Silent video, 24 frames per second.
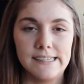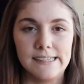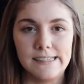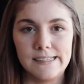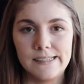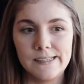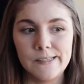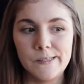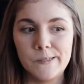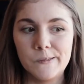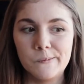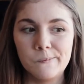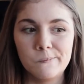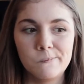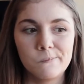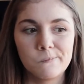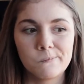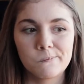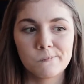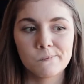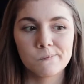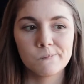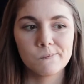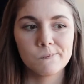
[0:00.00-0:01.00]
I don't
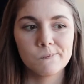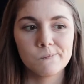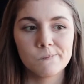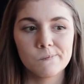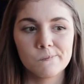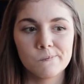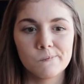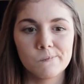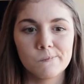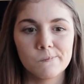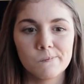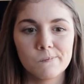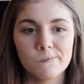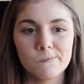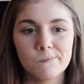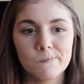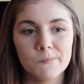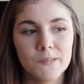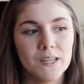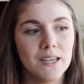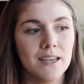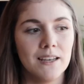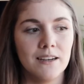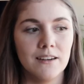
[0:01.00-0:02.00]

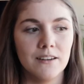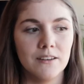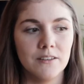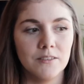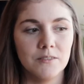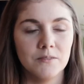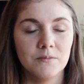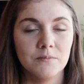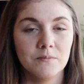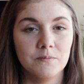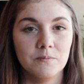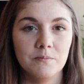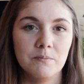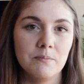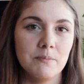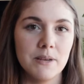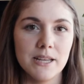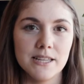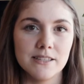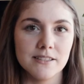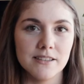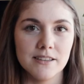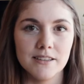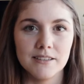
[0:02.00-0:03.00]
know,
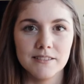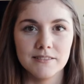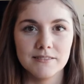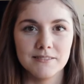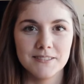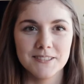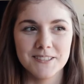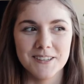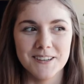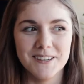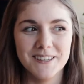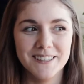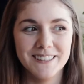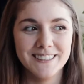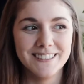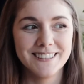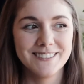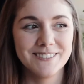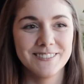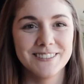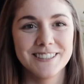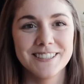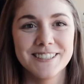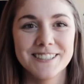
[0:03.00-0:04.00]
pizza
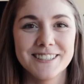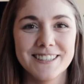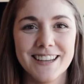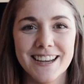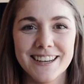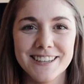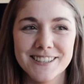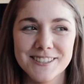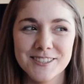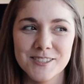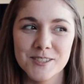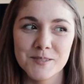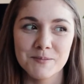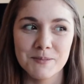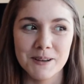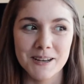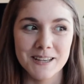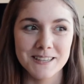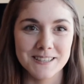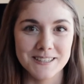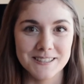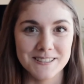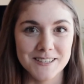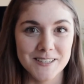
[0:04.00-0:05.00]
sauce, I just use
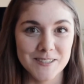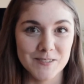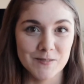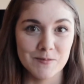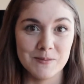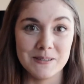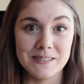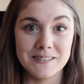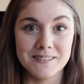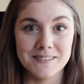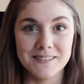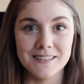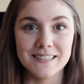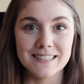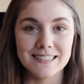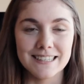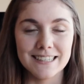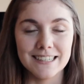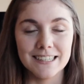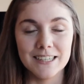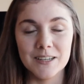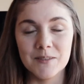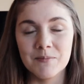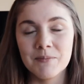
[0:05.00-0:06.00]
pasta sauce for pizza sauce,
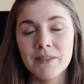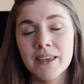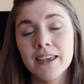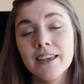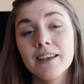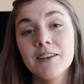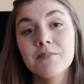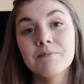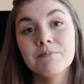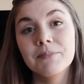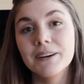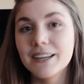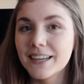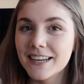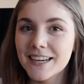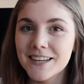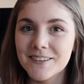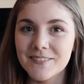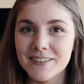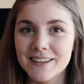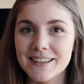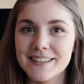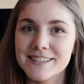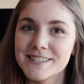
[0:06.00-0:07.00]
I don't know. But
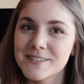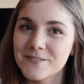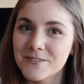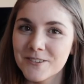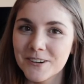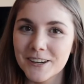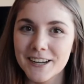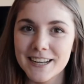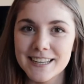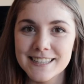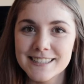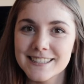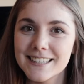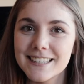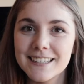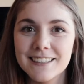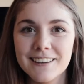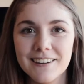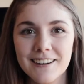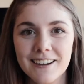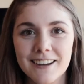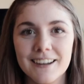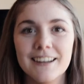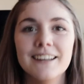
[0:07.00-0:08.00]
anyways, the 4 kinds I
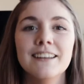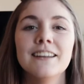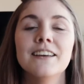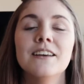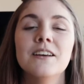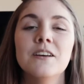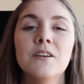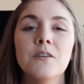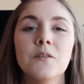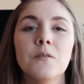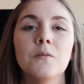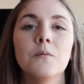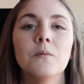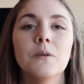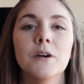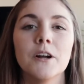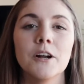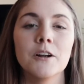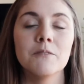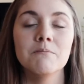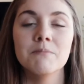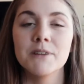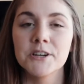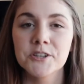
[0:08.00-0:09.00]
got
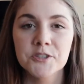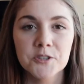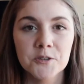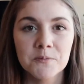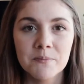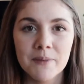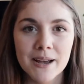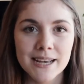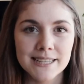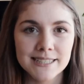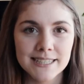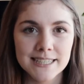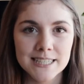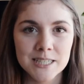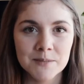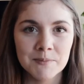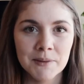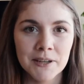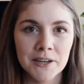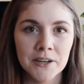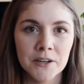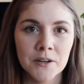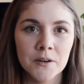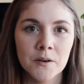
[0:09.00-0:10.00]
were mushroom basket
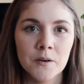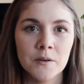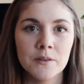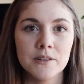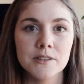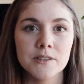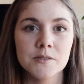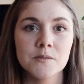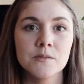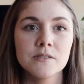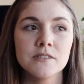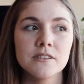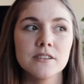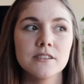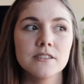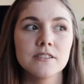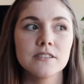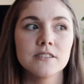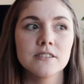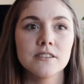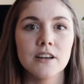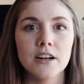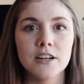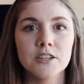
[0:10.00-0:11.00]
tomato. This one's
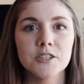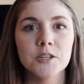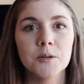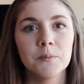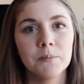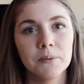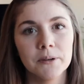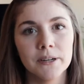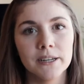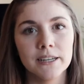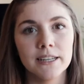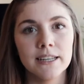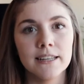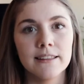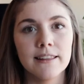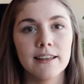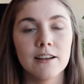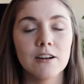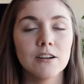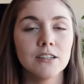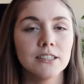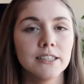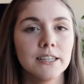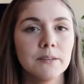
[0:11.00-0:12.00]
such a pretty, they
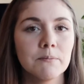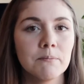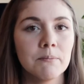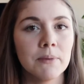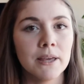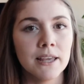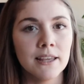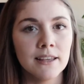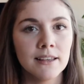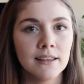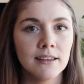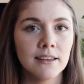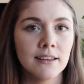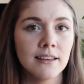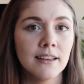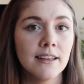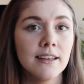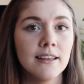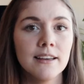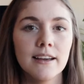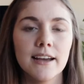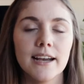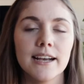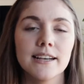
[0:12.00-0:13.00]
call it pink.
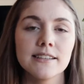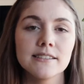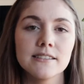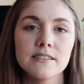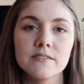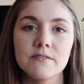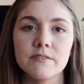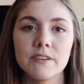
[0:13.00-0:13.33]
I guess it's a